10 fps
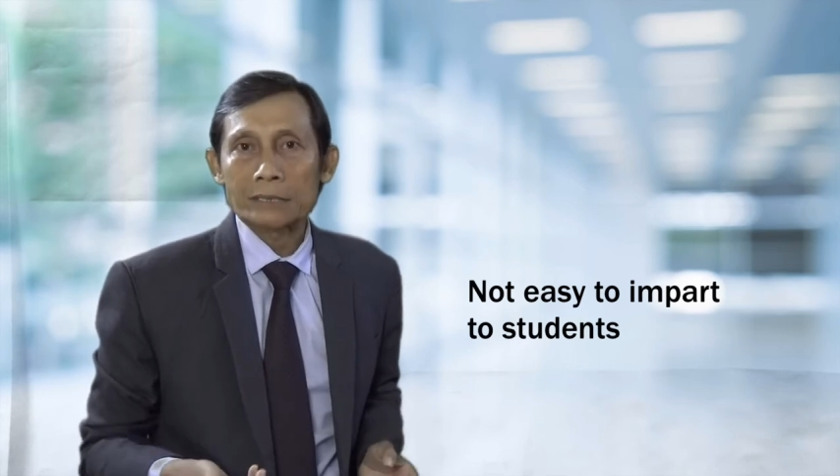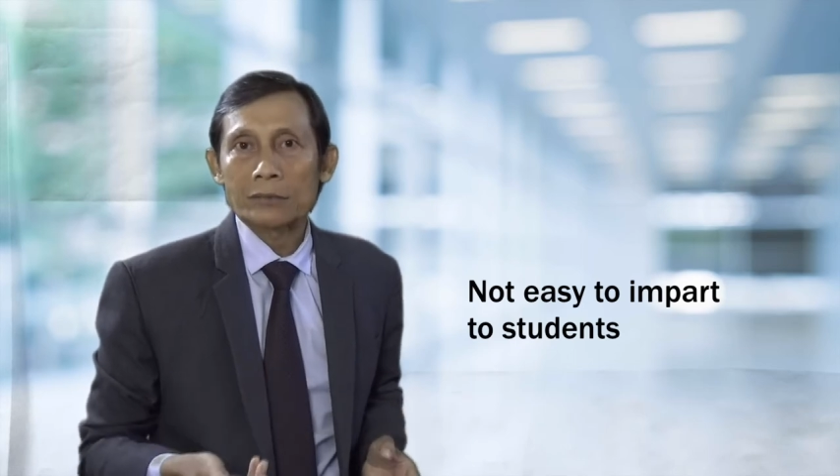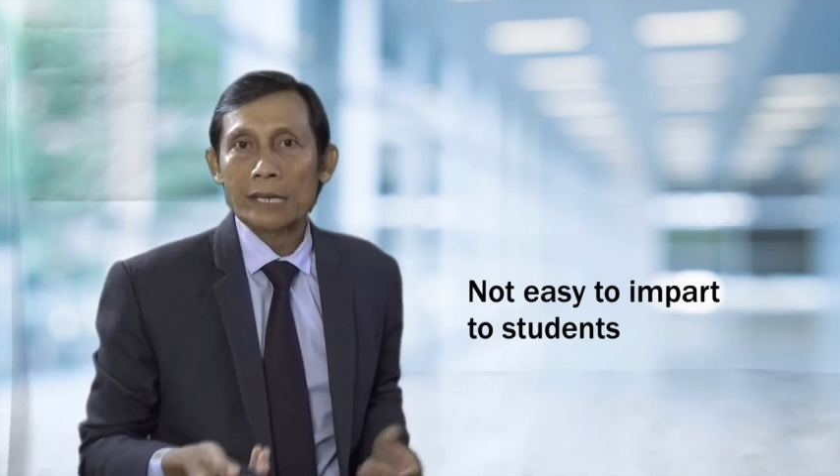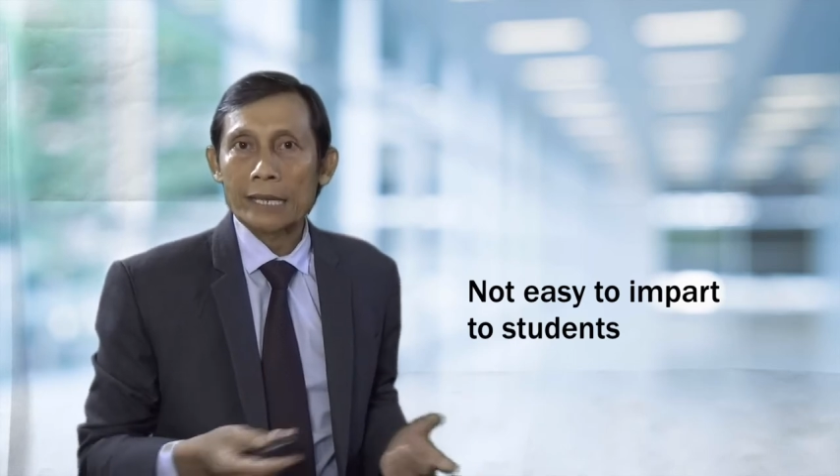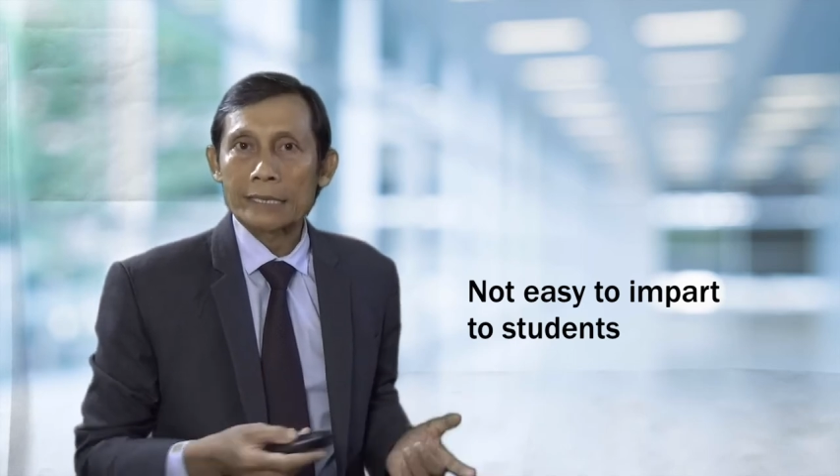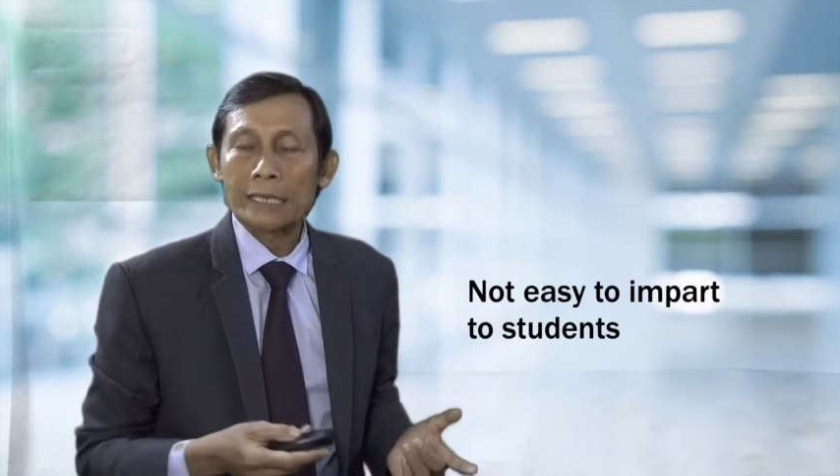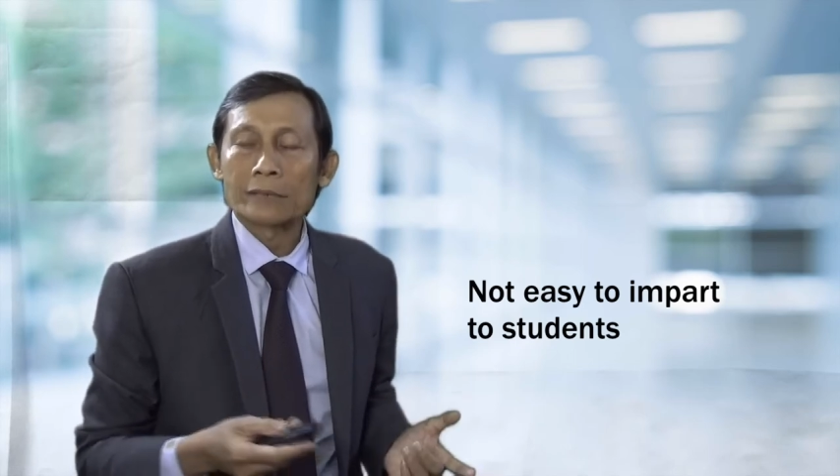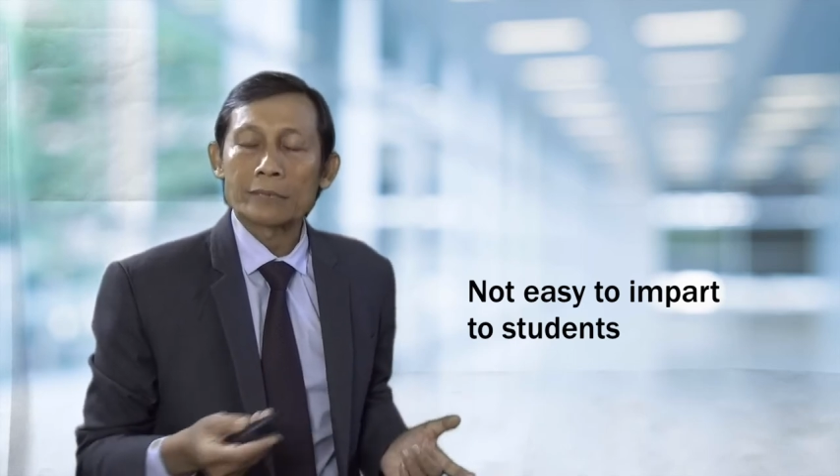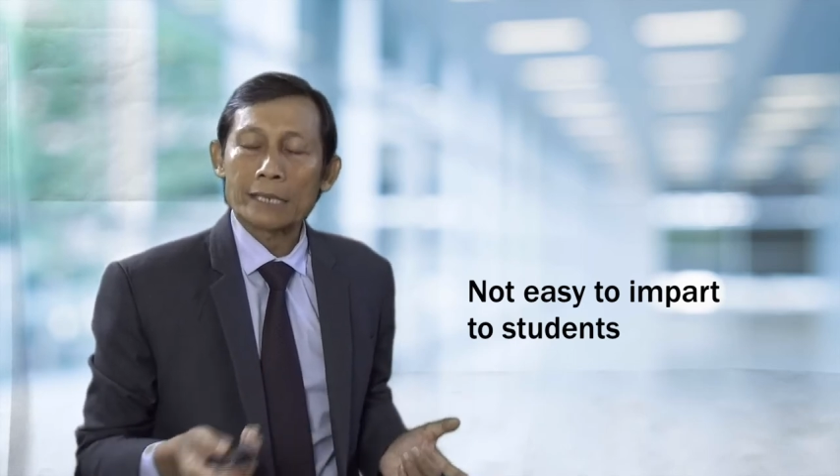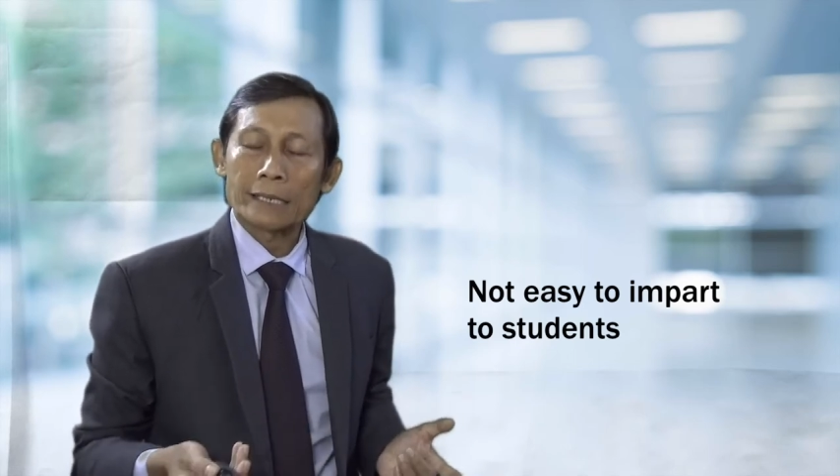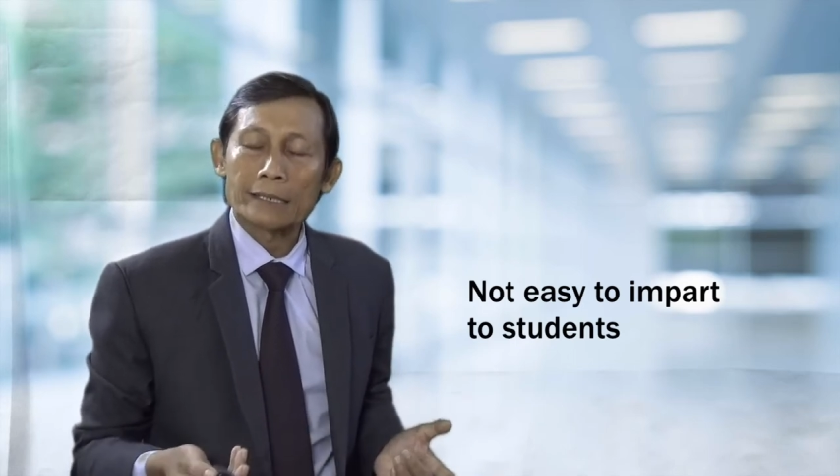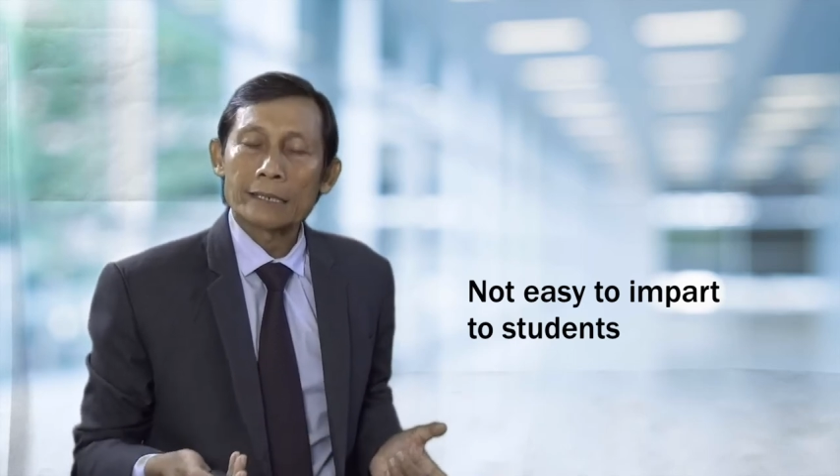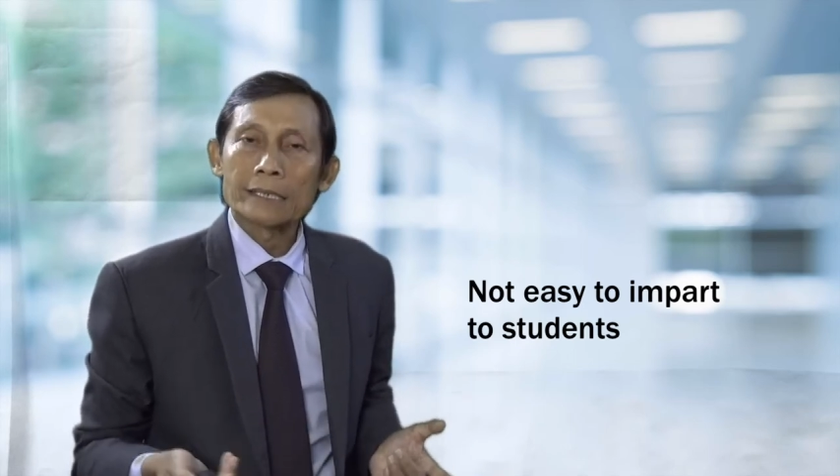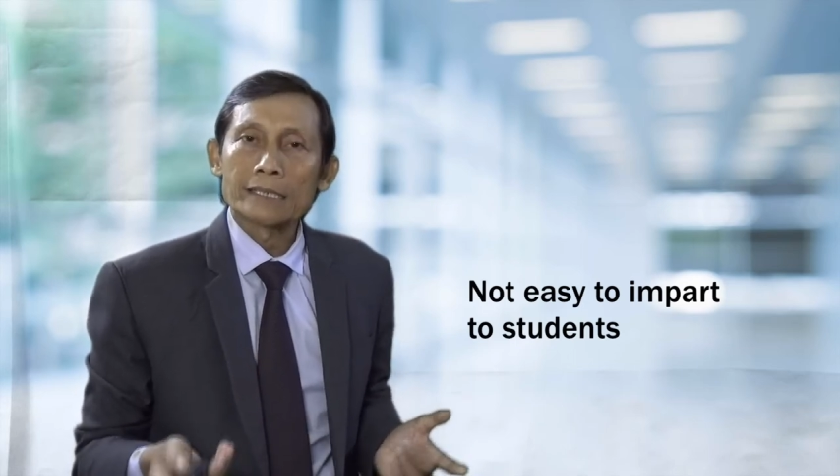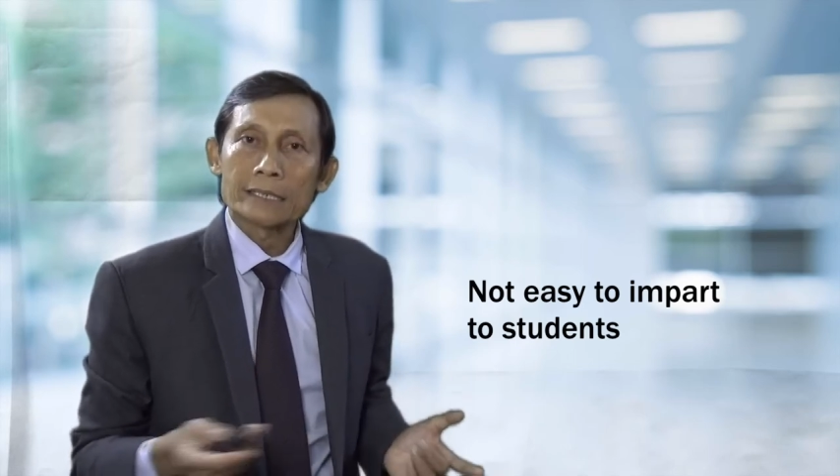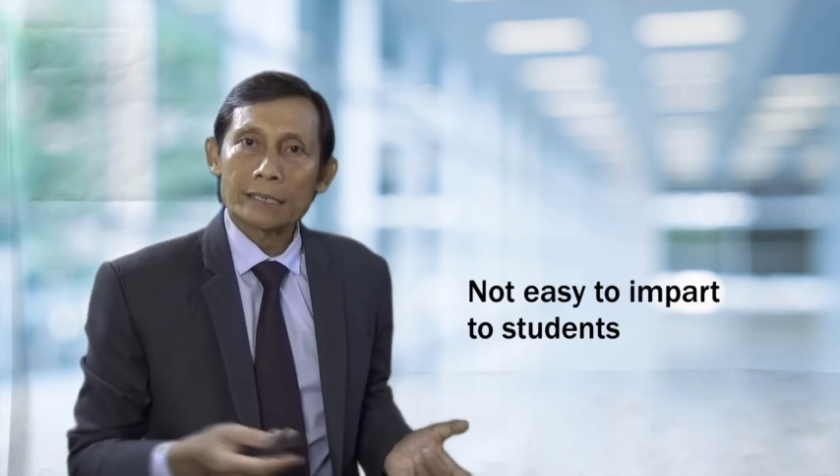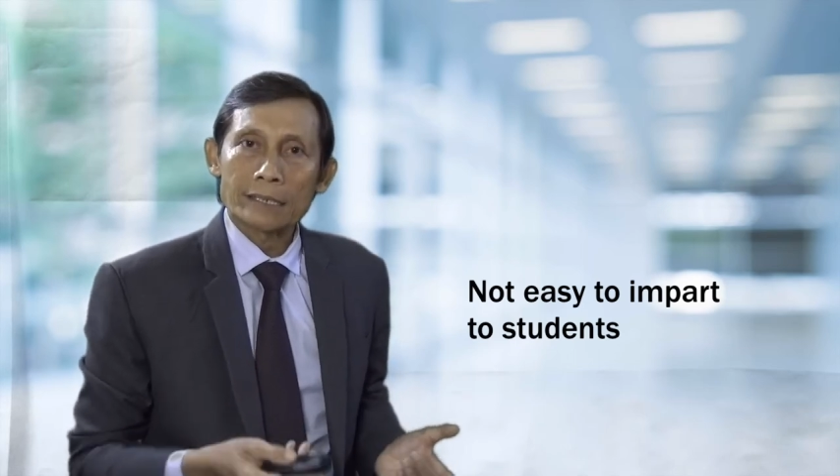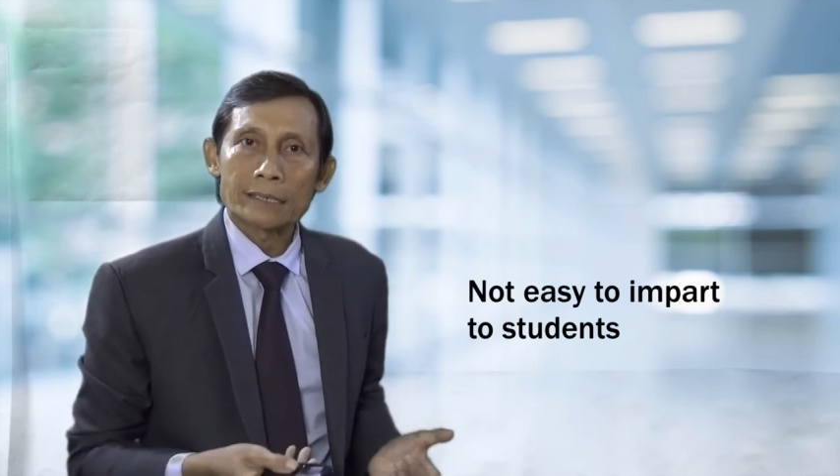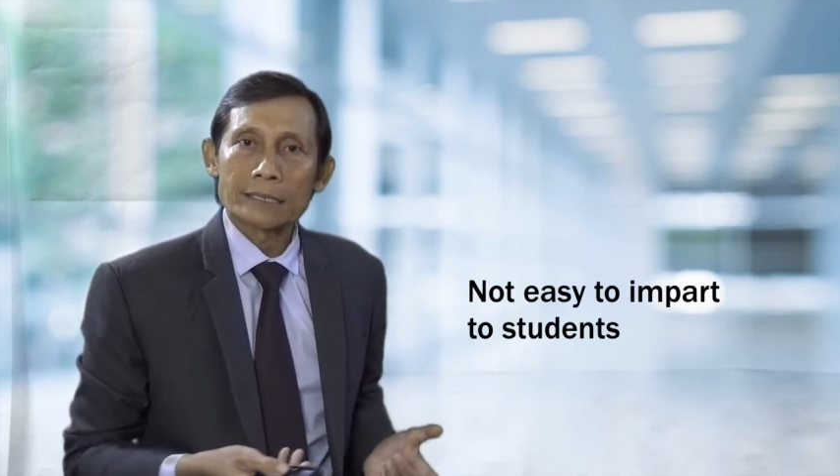so that at the end we can integrate